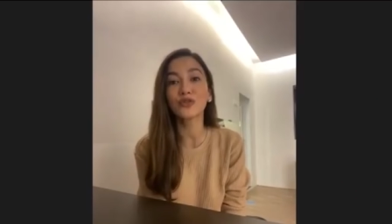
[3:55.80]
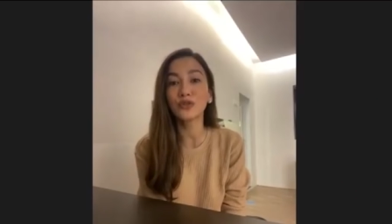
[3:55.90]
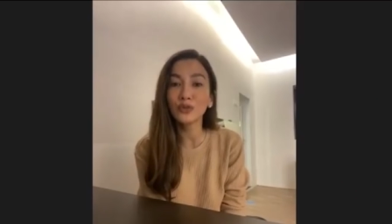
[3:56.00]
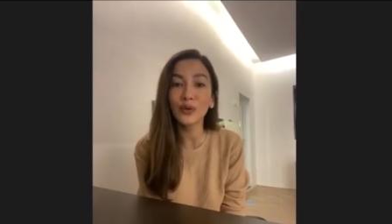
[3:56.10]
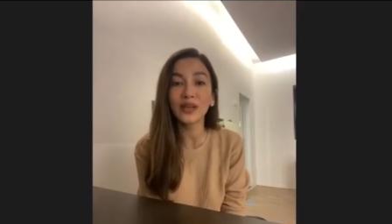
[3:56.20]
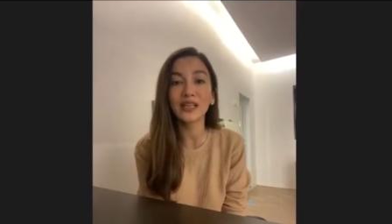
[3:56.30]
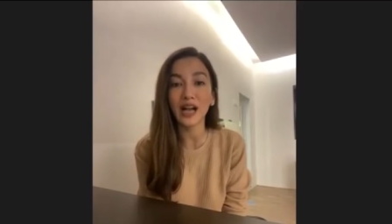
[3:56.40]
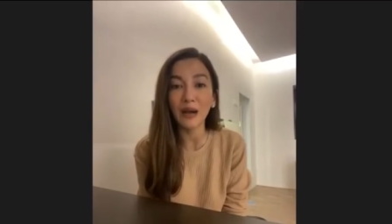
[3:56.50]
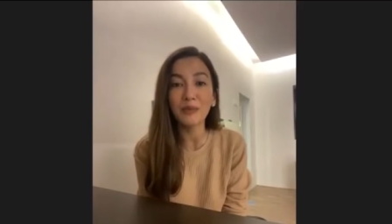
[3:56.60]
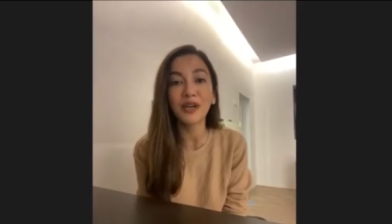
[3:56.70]
you and
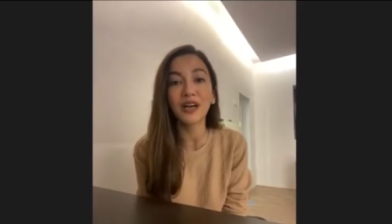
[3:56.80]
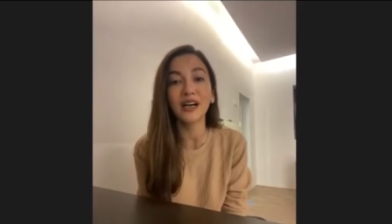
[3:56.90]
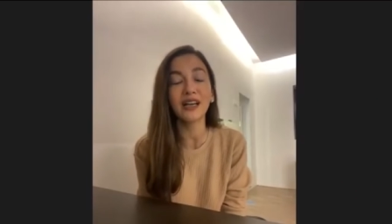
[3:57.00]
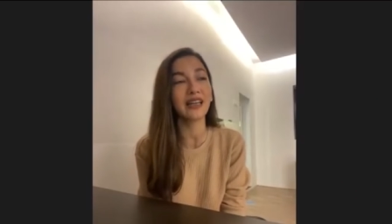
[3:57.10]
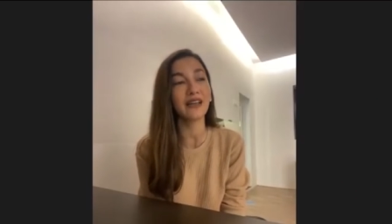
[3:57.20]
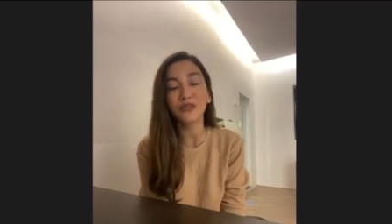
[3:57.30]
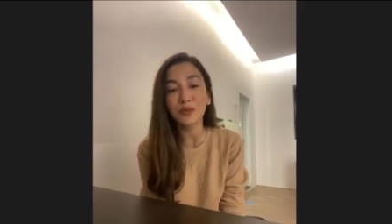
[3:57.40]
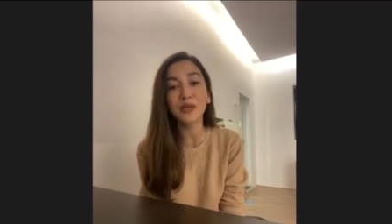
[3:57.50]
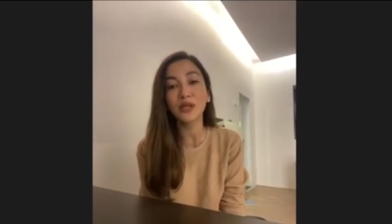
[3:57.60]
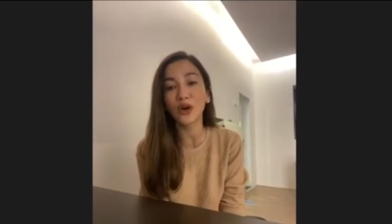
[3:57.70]
Kamya and
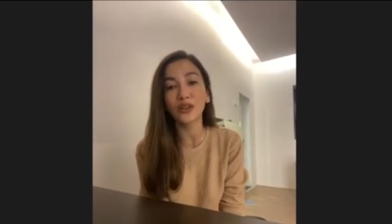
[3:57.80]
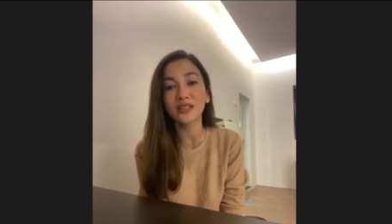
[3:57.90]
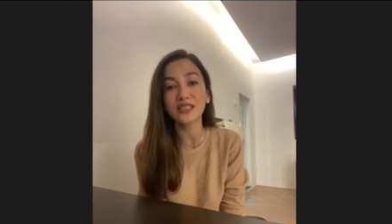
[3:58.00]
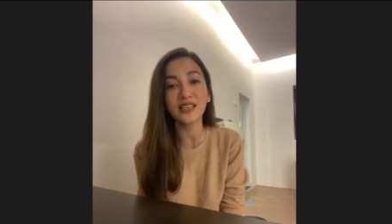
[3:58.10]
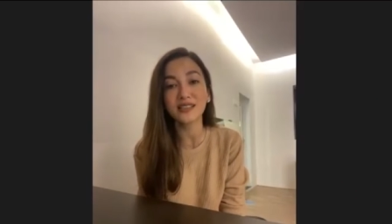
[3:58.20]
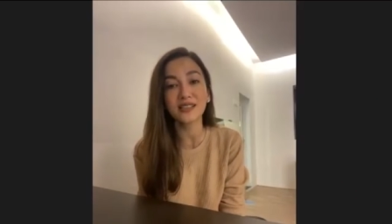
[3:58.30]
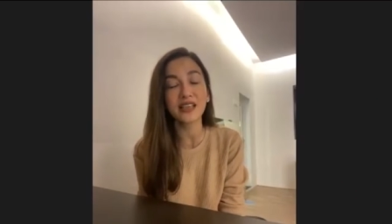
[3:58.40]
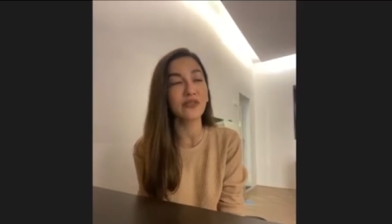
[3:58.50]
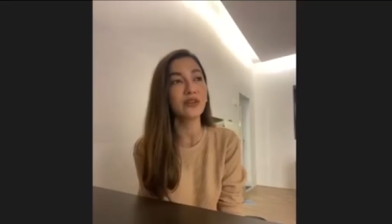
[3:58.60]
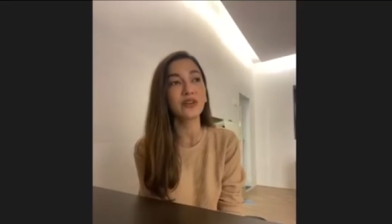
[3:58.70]
everybody on the season
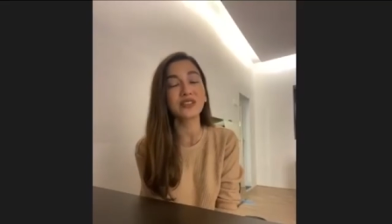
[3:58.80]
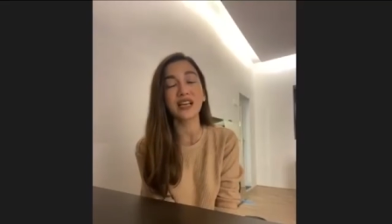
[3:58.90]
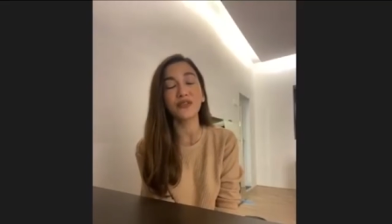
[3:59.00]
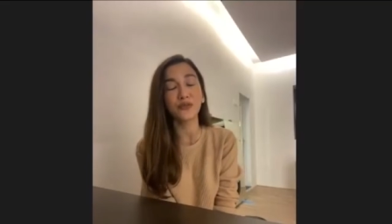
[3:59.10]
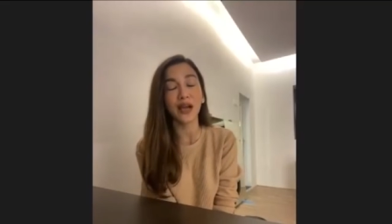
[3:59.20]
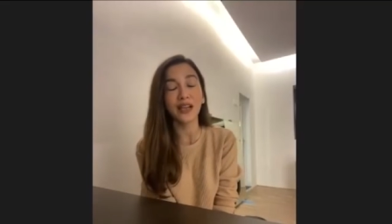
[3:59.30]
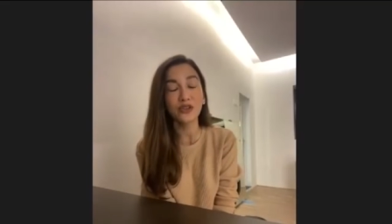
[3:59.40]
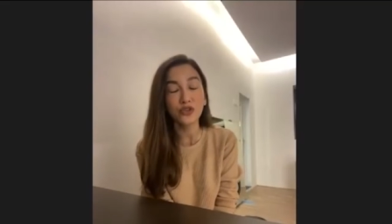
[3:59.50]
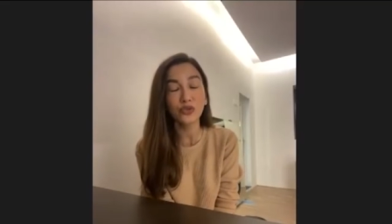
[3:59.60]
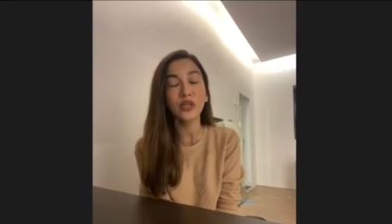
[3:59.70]
7 because I
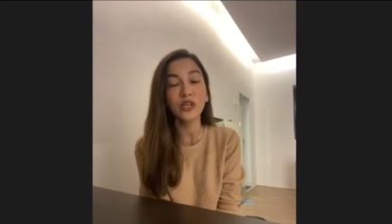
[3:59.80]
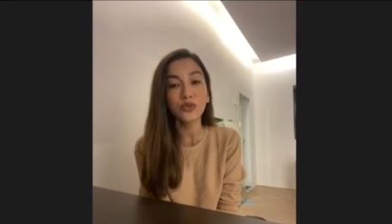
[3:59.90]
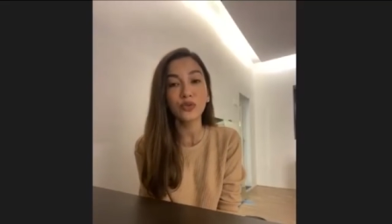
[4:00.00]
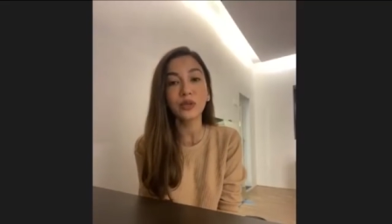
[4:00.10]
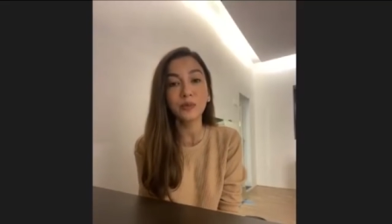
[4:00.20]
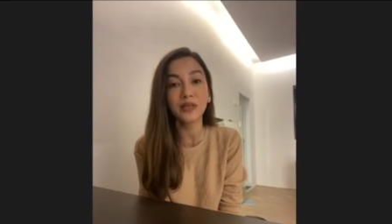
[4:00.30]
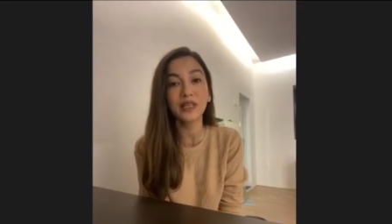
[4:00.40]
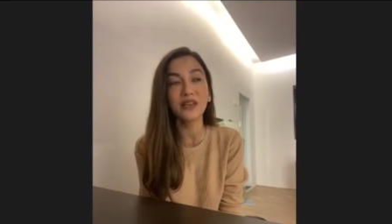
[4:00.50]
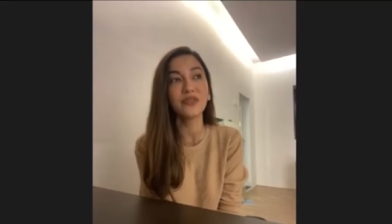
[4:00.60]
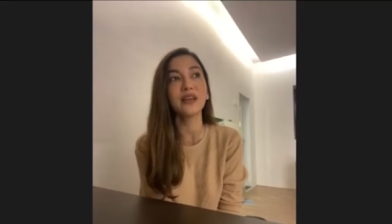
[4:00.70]
truly
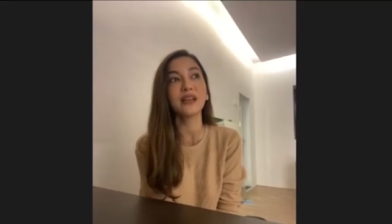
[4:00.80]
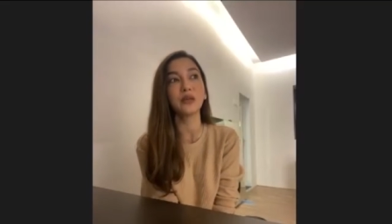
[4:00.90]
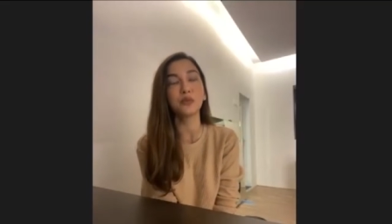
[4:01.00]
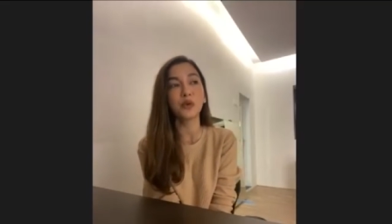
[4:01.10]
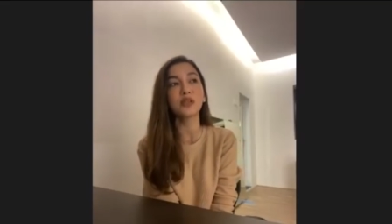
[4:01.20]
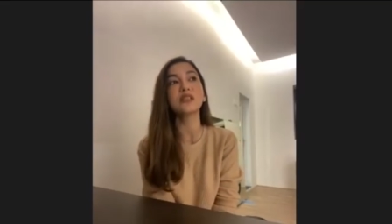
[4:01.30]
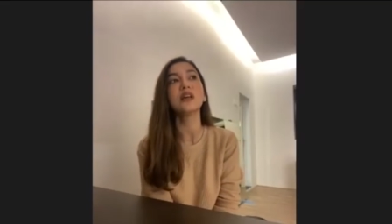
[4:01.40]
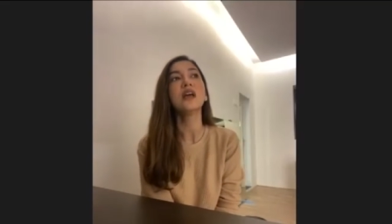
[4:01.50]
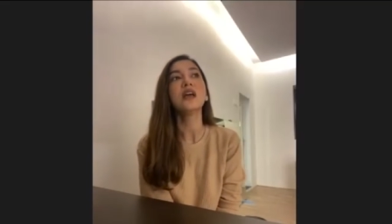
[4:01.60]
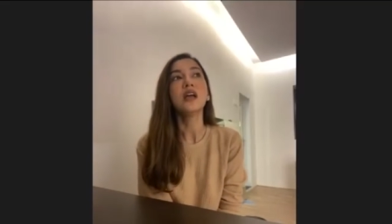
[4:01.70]
believe that it was,
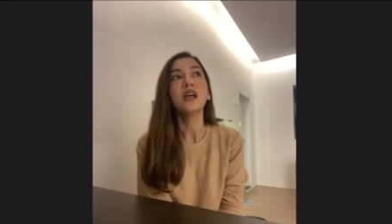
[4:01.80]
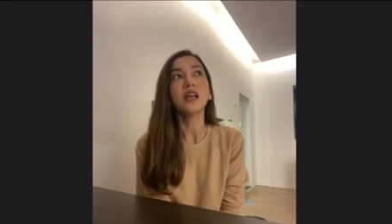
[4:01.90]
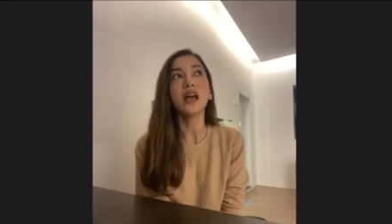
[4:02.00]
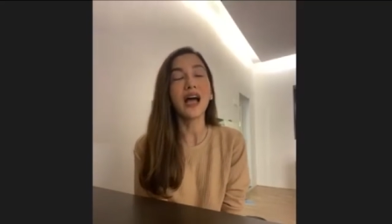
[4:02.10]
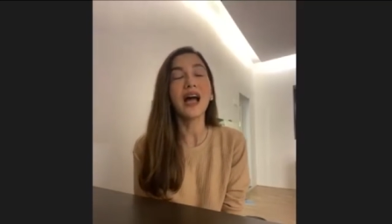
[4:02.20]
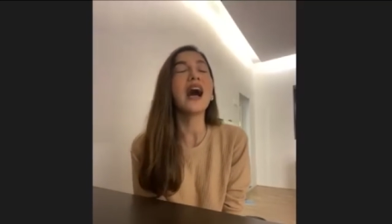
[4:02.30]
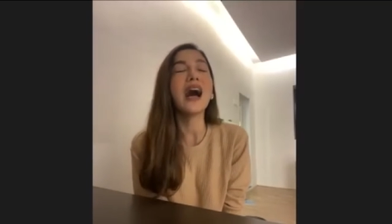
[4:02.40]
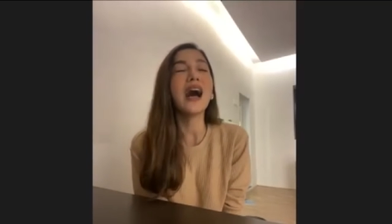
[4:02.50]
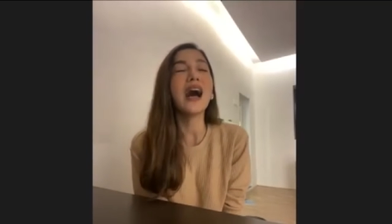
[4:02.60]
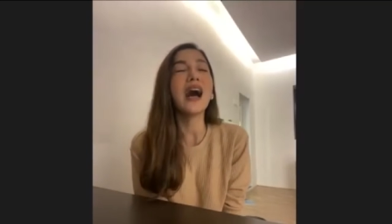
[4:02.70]

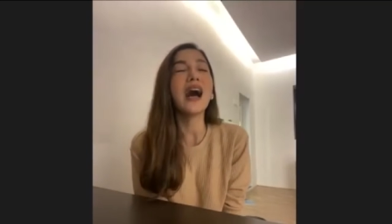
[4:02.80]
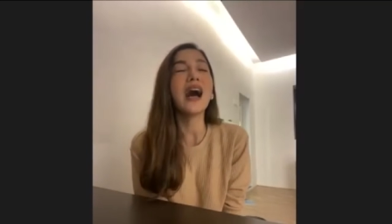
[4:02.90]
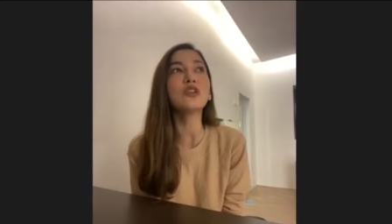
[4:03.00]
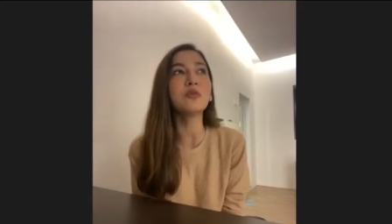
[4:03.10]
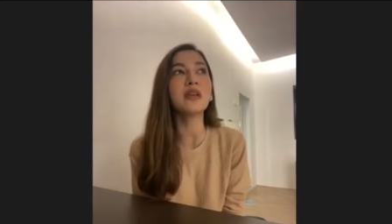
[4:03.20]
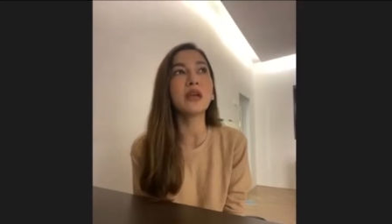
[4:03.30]
according to me, it